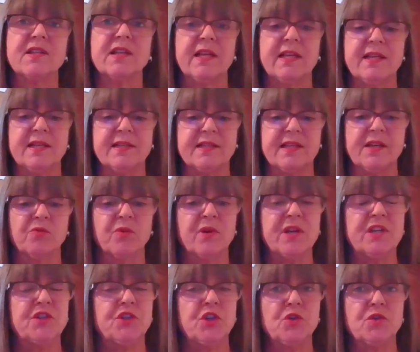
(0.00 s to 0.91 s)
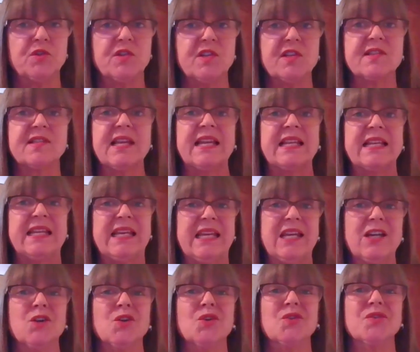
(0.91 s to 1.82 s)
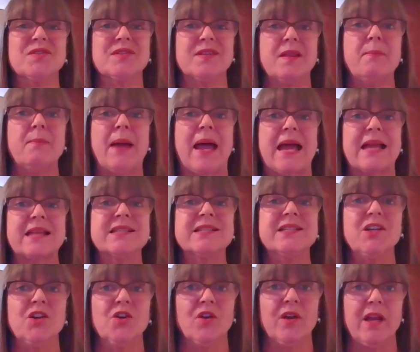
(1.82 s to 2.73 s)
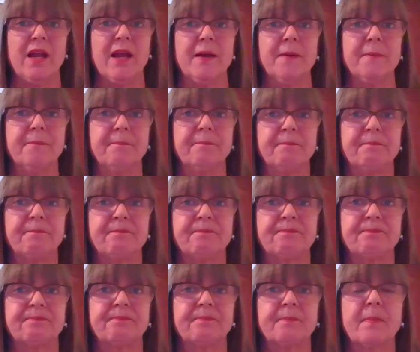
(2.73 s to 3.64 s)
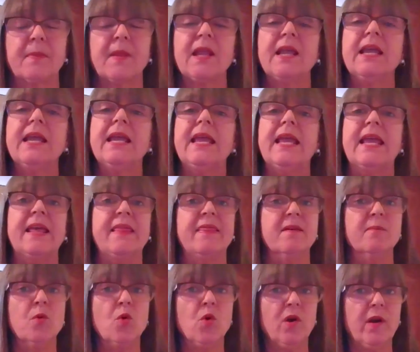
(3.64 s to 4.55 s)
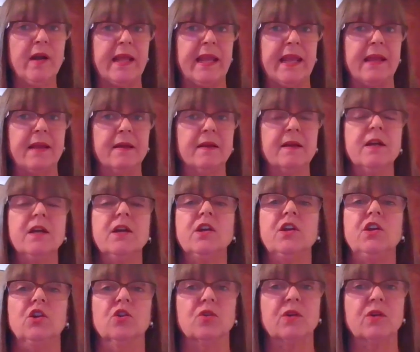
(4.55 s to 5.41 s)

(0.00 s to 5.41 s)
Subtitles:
is it reduces and kills the bacteria. In the morning, you'll